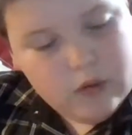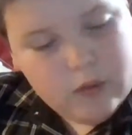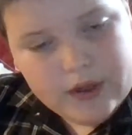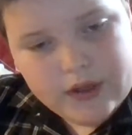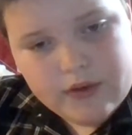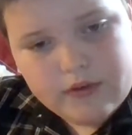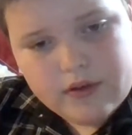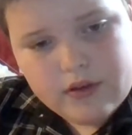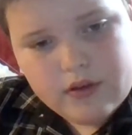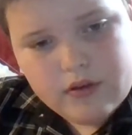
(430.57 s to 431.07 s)

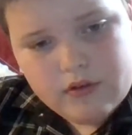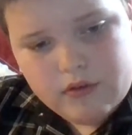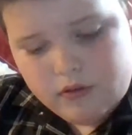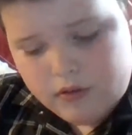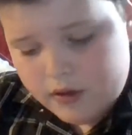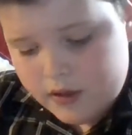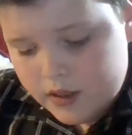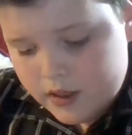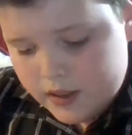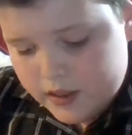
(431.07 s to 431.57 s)
what you
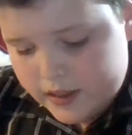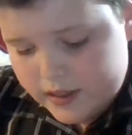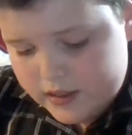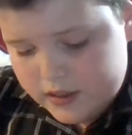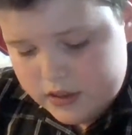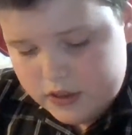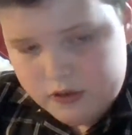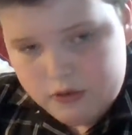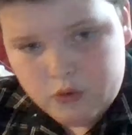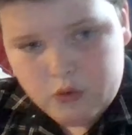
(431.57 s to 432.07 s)
do
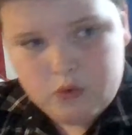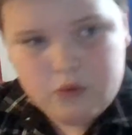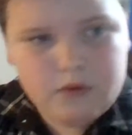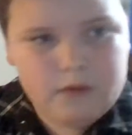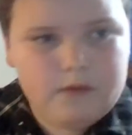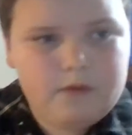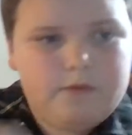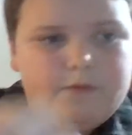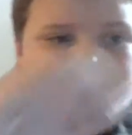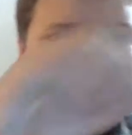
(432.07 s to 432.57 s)
is you
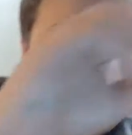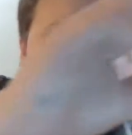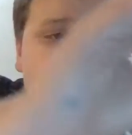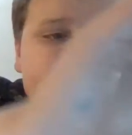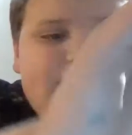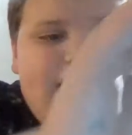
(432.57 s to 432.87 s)
fold